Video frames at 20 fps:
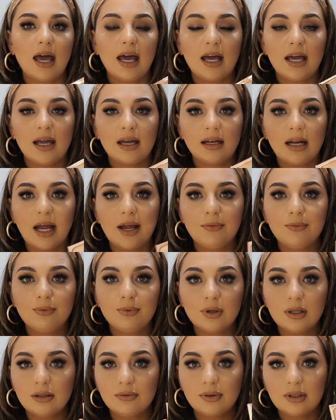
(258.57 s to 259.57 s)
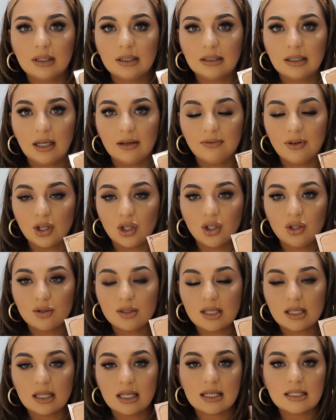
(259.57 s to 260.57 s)
and I really, really love
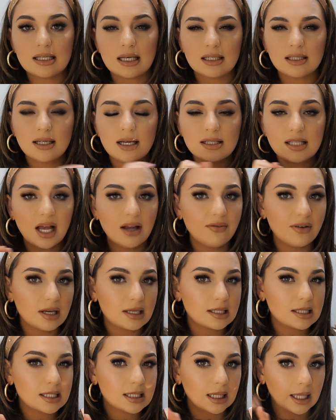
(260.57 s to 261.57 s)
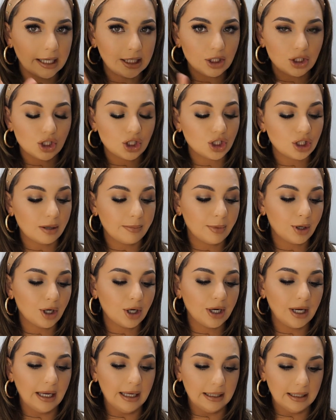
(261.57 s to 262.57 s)
using this. It does have a slight
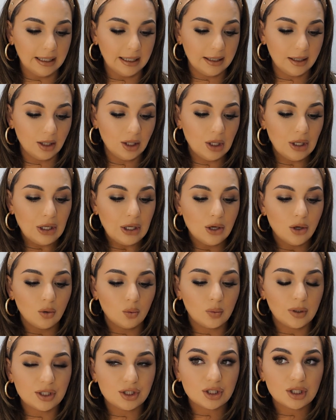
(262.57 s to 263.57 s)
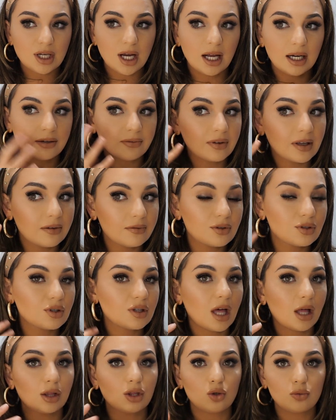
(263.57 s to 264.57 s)
shimmer in it, which kind of gives
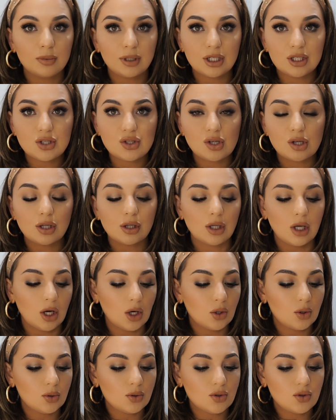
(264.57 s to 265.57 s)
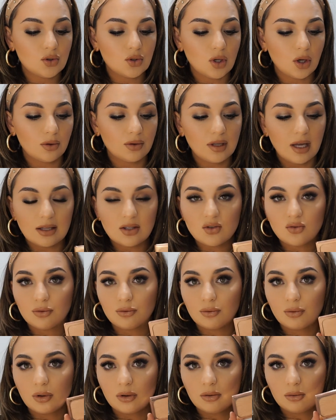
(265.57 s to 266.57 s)
you that luminous glow. So that's
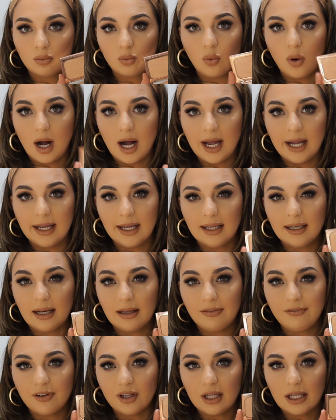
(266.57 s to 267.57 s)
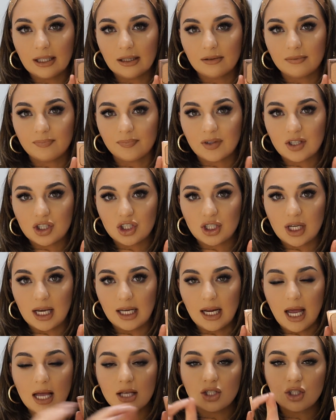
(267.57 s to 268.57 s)
why. And I feel like the
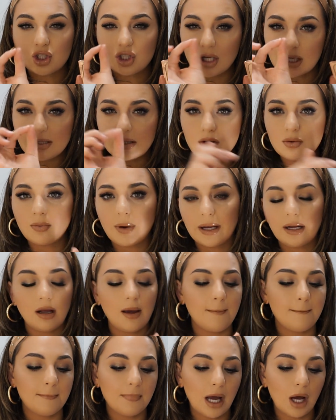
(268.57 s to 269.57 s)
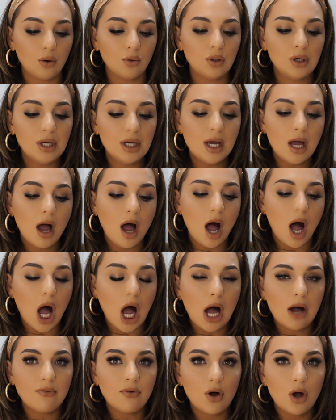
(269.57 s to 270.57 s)
shade has just the right amount
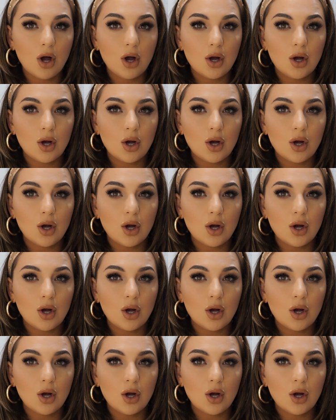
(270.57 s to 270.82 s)
of